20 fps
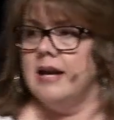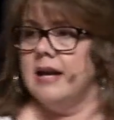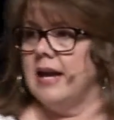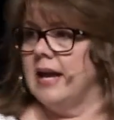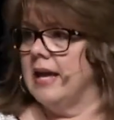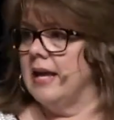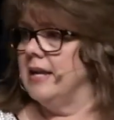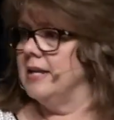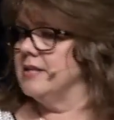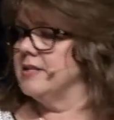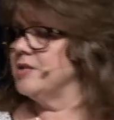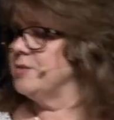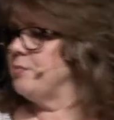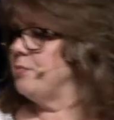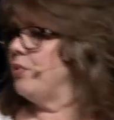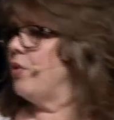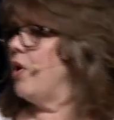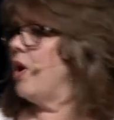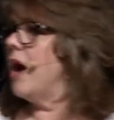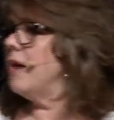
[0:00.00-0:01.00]
and it's
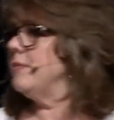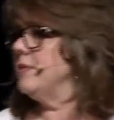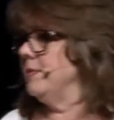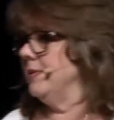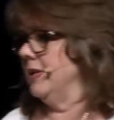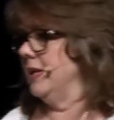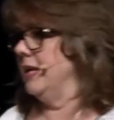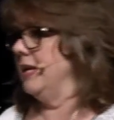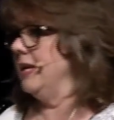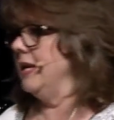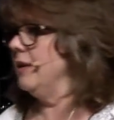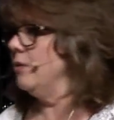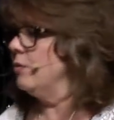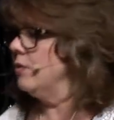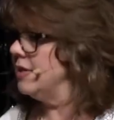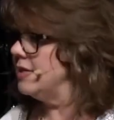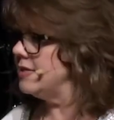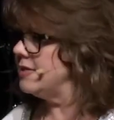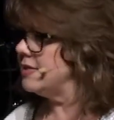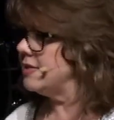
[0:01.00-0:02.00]
probably, it
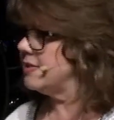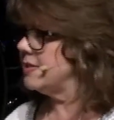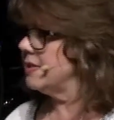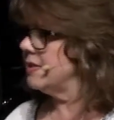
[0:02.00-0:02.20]
was,